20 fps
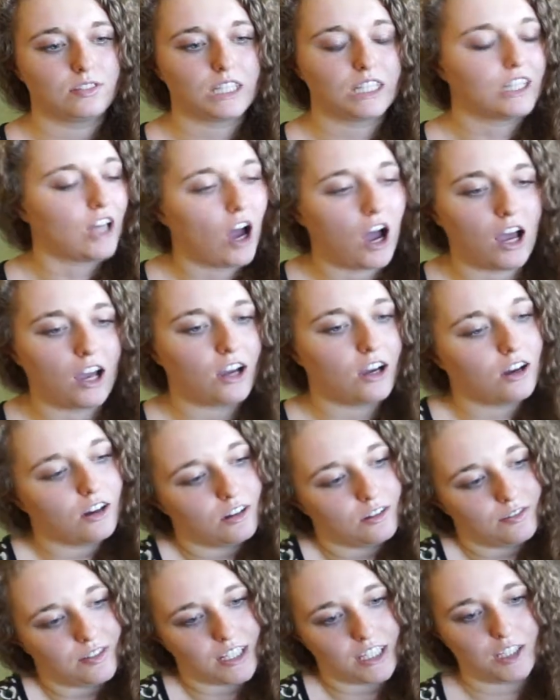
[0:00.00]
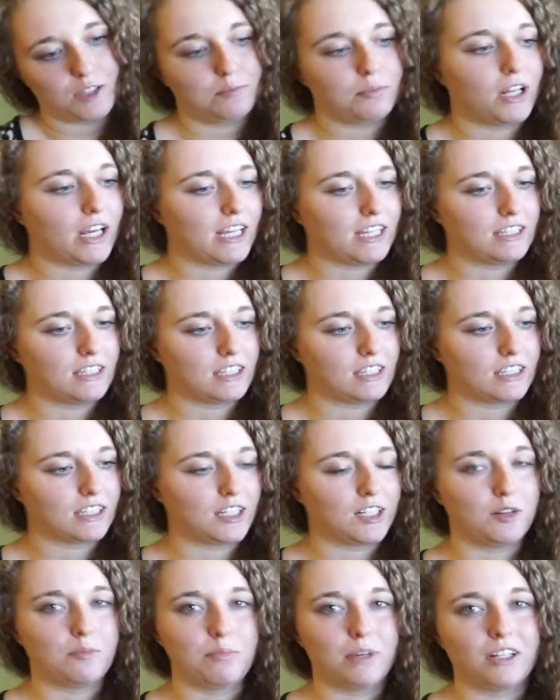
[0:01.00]
thought, oh, this place is
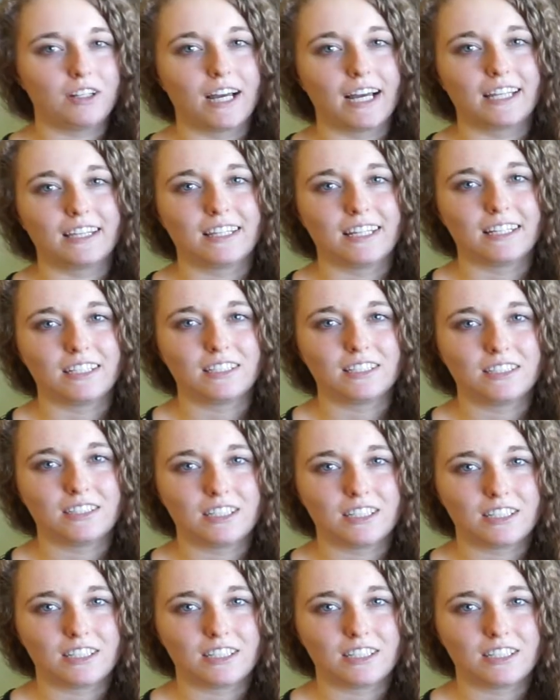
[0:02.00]
gonna be like this.